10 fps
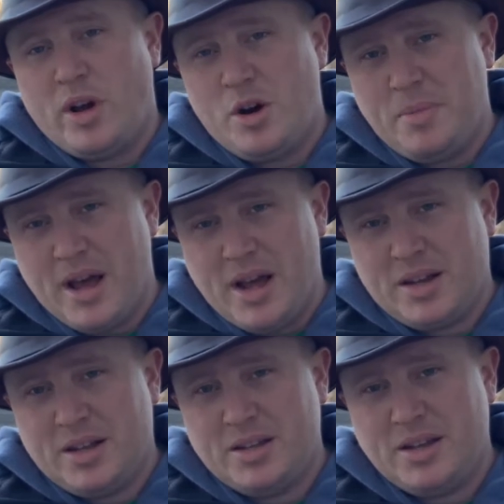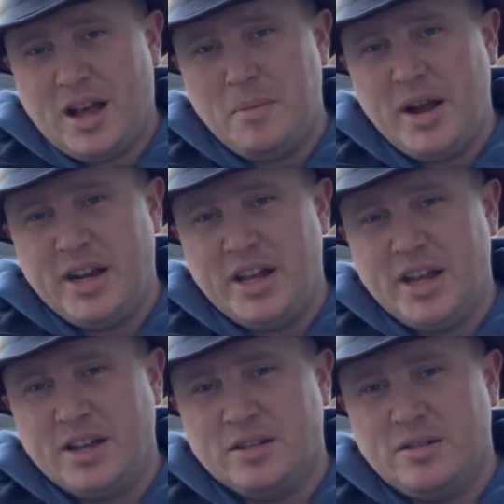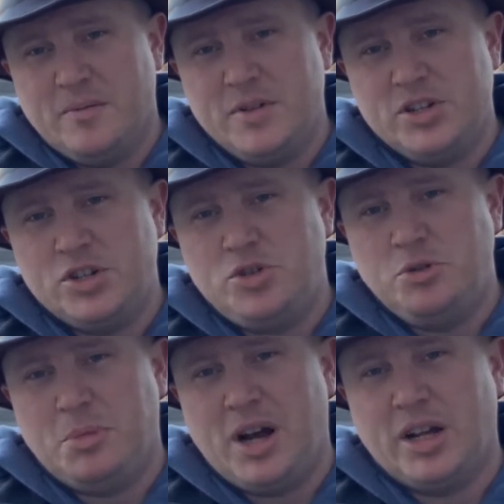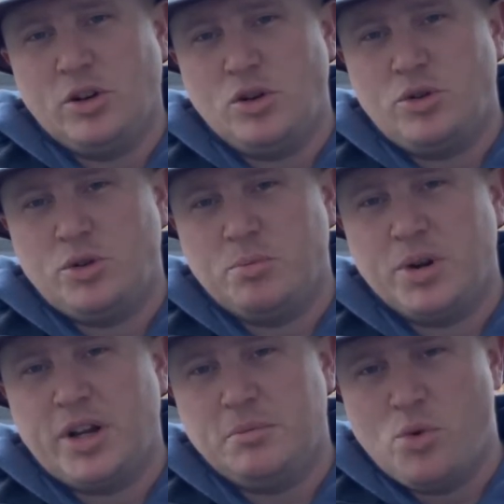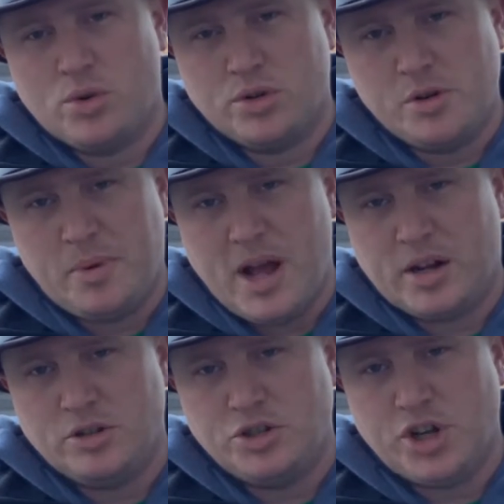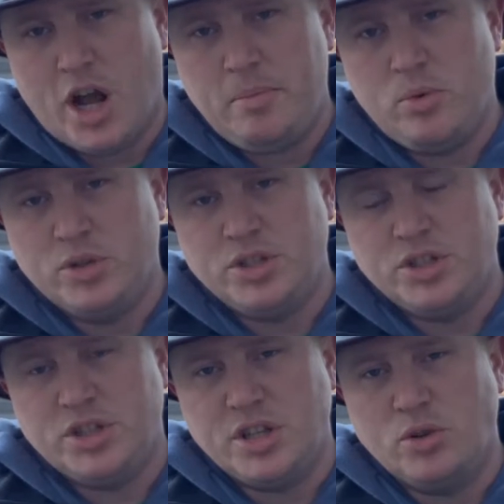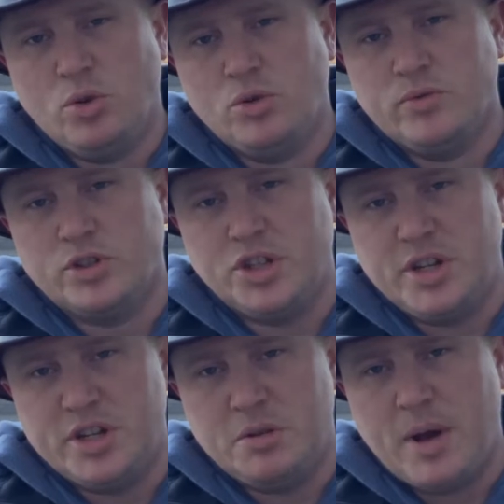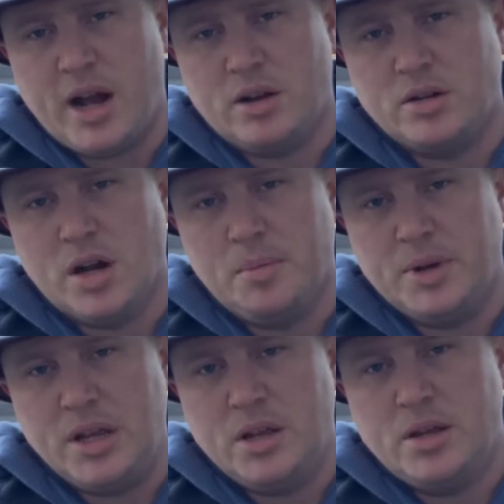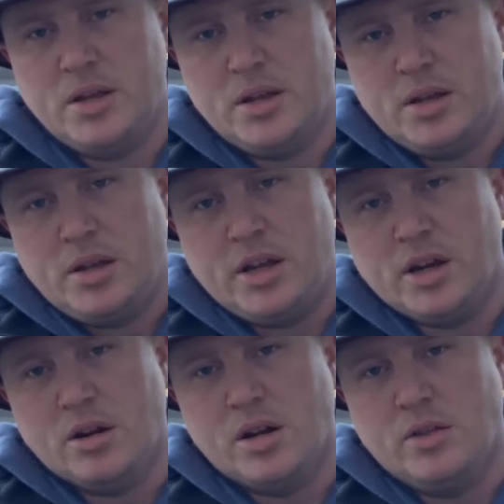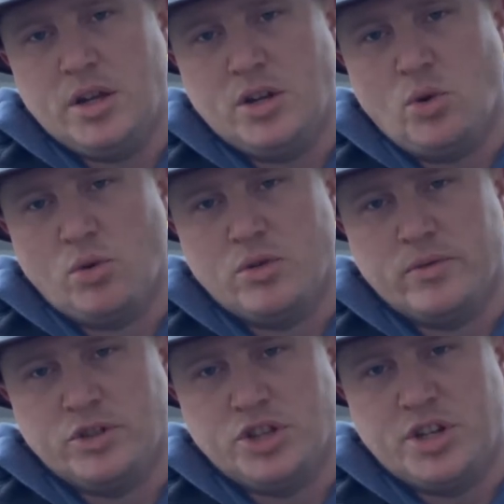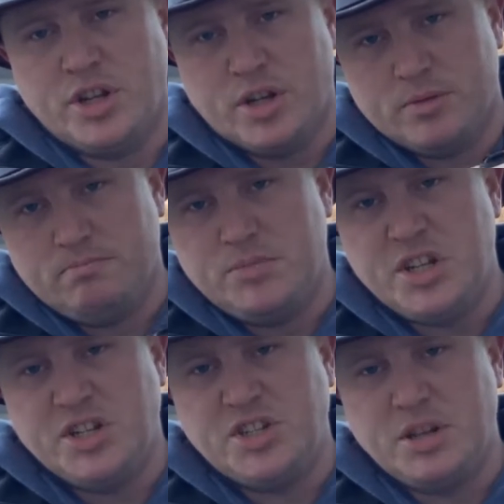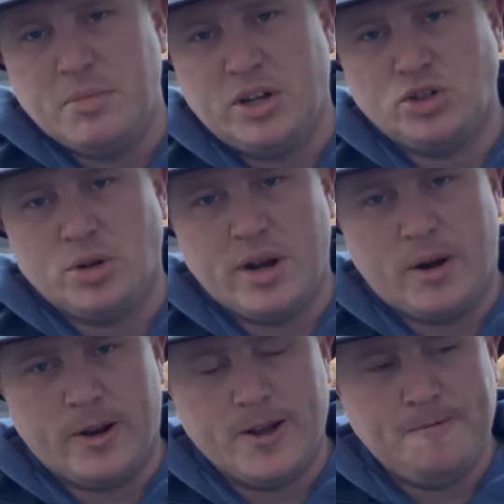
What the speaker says: back, I made a visit to my local brick and mortar tobacco shop, which is the Old Virginia Tobacco Company here in the Northern Virginia, DC metro area.